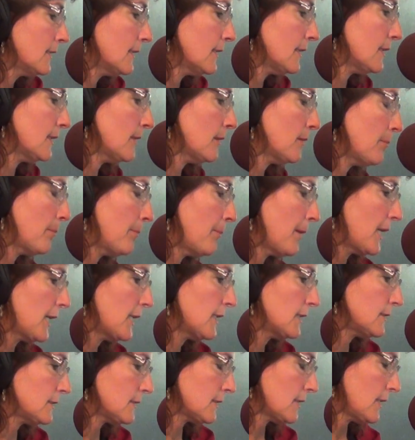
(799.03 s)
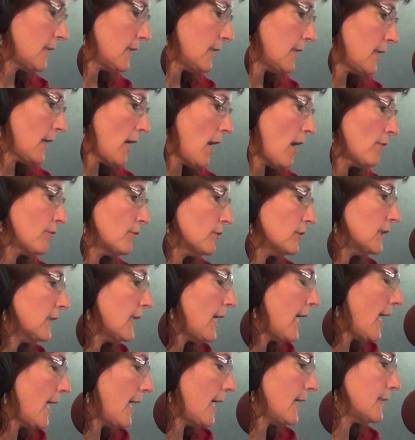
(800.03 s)
But of
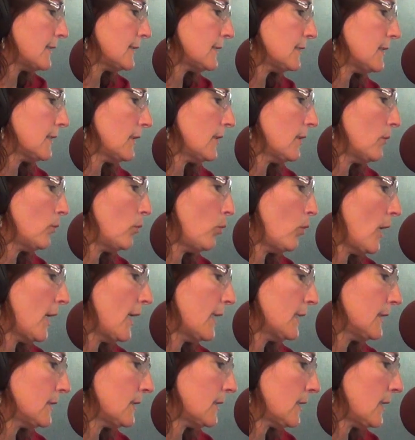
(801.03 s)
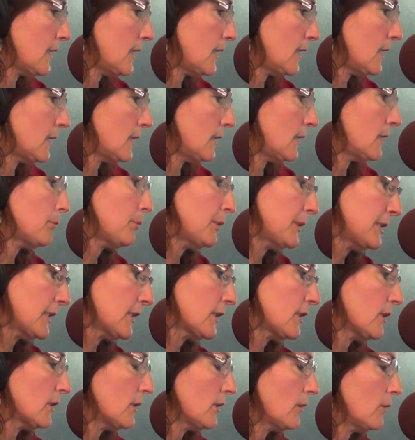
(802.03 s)
late, what,
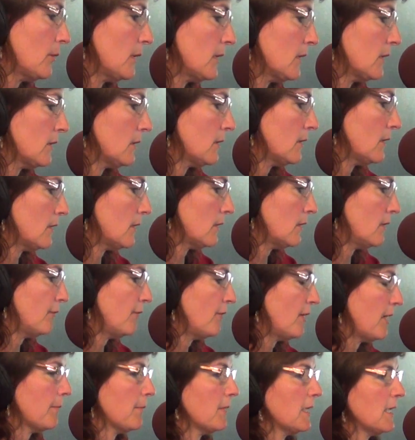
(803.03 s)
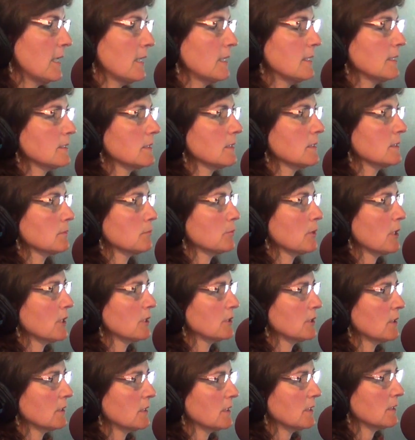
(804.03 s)
particularly with the Family Innocence
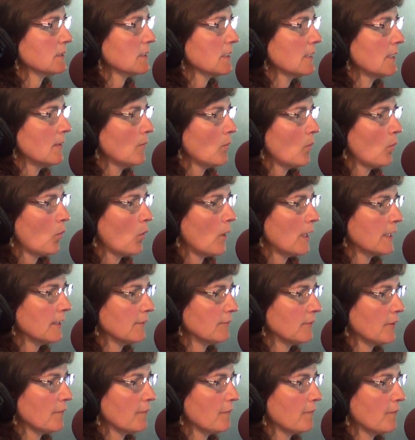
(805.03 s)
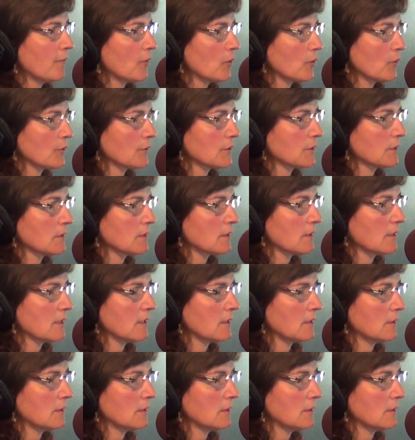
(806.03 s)
Project, is one of the first